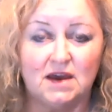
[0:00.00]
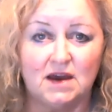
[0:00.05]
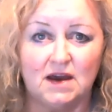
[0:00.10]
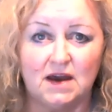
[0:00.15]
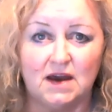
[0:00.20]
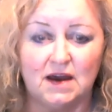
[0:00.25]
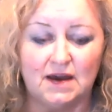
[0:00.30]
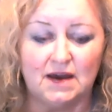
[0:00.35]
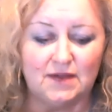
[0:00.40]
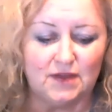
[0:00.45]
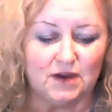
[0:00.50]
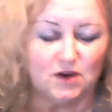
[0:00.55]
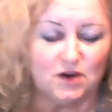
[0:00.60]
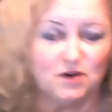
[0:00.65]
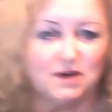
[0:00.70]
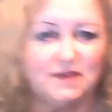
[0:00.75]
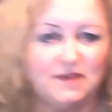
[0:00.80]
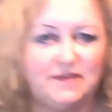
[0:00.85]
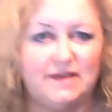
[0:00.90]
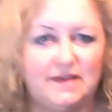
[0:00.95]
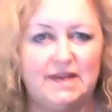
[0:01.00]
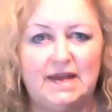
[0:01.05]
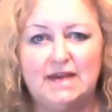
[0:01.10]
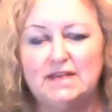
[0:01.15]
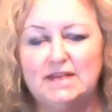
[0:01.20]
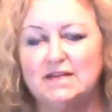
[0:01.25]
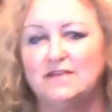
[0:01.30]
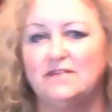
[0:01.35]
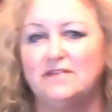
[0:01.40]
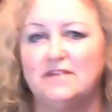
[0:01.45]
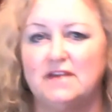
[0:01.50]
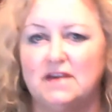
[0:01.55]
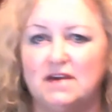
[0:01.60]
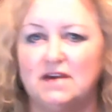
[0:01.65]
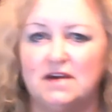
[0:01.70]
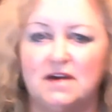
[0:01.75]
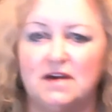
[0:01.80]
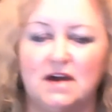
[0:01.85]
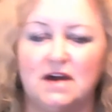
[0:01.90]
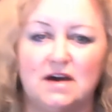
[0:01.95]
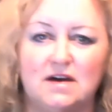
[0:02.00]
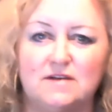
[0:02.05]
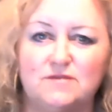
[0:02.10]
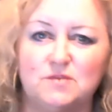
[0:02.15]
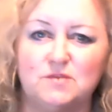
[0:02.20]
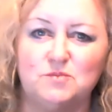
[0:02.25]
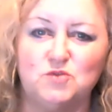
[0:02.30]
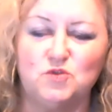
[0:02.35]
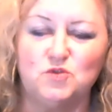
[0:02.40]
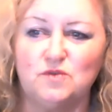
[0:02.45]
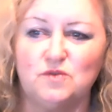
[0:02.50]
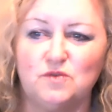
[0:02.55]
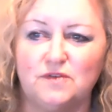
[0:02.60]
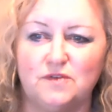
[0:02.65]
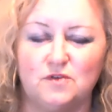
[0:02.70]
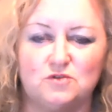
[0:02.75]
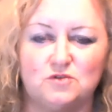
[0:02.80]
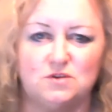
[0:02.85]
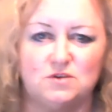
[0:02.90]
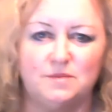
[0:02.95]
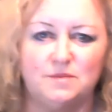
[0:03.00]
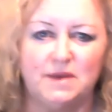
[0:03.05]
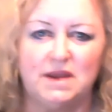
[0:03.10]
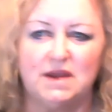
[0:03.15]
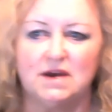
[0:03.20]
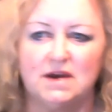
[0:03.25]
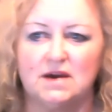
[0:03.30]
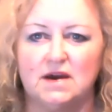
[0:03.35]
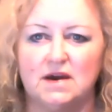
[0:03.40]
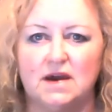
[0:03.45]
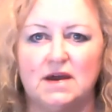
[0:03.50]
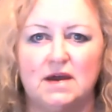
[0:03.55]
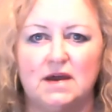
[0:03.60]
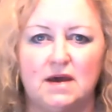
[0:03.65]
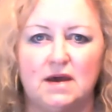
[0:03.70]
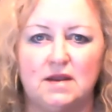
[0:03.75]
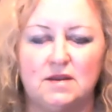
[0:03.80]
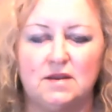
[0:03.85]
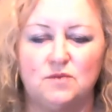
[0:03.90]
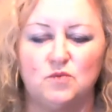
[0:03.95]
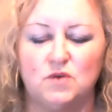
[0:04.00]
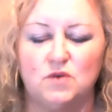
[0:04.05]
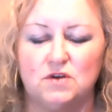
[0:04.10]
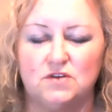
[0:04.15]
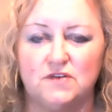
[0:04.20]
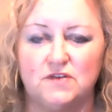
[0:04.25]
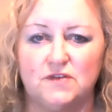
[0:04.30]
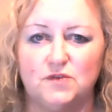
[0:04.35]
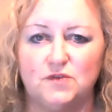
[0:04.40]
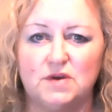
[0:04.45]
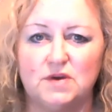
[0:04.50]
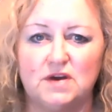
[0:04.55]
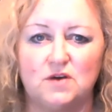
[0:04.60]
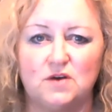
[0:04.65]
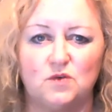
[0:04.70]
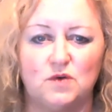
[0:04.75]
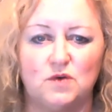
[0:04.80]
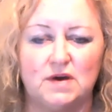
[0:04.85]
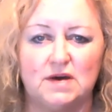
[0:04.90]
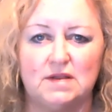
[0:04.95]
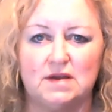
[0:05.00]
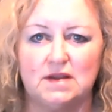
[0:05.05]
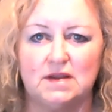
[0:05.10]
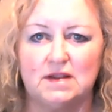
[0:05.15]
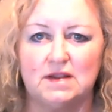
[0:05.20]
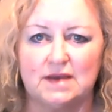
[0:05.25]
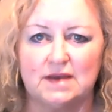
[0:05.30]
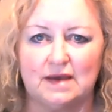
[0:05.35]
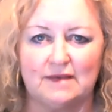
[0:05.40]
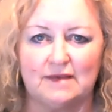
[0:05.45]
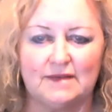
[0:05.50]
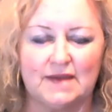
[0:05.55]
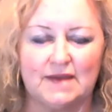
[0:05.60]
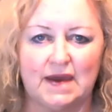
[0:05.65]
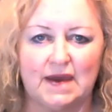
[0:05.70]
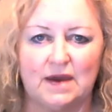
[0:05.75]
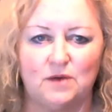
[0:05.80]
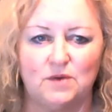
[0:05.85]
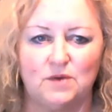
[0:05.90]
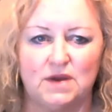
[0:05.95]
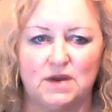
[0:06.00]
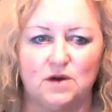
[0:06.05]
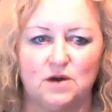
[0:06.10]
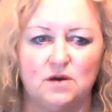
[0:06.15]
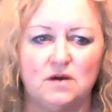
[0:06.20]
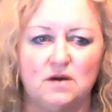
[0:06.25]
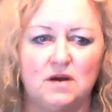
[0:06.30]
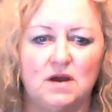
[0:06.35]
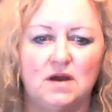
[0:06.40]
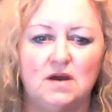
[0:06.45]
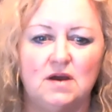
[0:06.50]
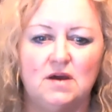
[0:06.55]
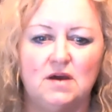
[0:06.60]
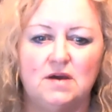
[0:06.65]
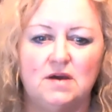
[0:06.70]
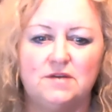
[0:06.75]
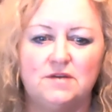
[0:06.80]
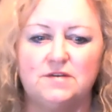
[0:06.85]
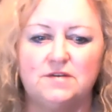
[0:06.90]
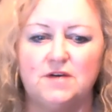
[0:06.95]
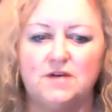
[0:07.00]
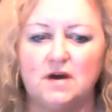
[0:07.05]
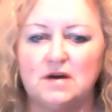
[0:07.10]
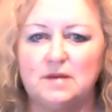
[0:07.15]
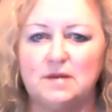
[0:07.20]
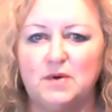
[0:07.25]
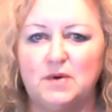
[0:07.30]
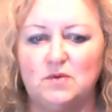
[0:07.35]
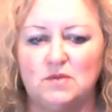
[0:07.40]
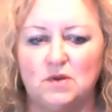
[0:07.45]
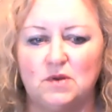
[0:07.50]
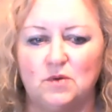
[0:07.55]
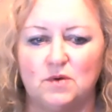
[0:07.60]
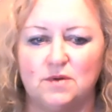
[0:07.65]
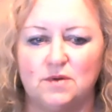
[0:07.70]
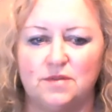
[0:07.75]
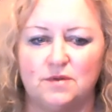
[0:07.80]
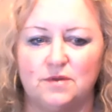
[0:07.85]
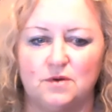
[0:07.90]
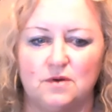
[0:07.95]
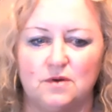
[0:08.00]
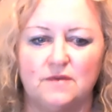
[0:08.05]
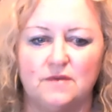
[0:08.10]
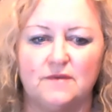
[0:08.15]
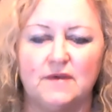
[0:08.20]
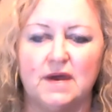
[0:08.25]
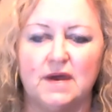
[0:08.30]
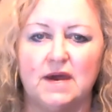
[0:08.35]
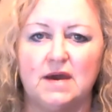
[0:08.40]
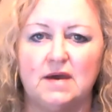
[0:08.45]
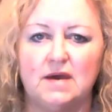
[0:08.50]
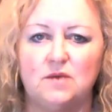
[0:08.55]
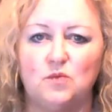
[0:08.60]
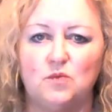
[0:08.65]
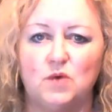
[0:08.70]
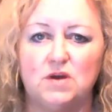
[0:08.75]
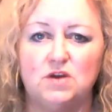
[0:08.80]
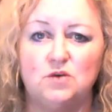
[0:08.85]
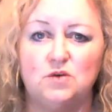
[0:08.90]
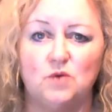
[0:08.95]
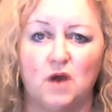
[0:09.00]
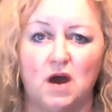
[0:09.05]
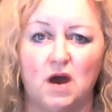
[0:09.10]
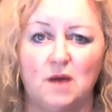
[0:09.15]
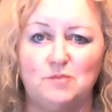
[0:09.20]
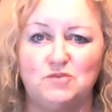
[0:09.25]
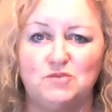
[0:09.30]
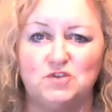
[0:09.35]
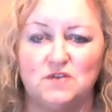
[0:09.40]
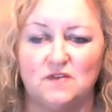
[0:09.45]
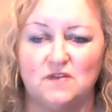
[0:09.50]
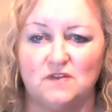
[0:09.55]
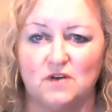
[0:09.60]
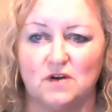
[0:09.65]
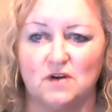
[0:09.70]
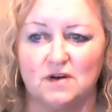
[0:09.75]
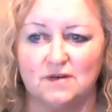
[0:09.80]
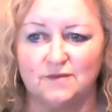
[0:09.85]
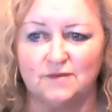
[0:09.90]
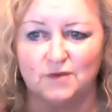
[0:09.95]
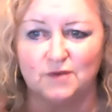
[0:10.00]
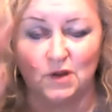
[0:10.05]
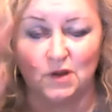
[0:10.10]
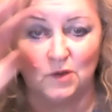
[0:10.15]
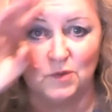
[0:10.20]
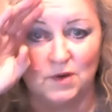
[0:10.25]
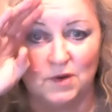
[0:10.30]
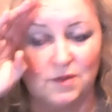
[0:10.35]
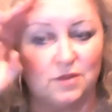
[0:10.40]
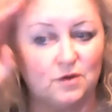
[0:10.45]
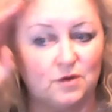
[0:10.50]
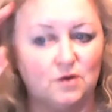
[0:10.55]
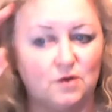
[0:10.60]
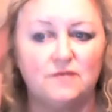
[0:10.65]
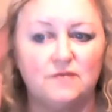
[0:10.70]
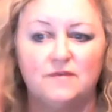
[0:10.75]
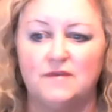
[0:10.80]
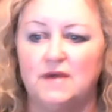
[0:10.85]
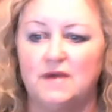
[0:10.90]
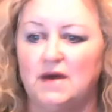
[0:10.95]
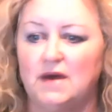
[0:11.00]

Hi there, it's Elaine Lindsay from True Social Media, and we're just doing a quick little test hangout here to talk about lower thirds and what your options are for lower thirds.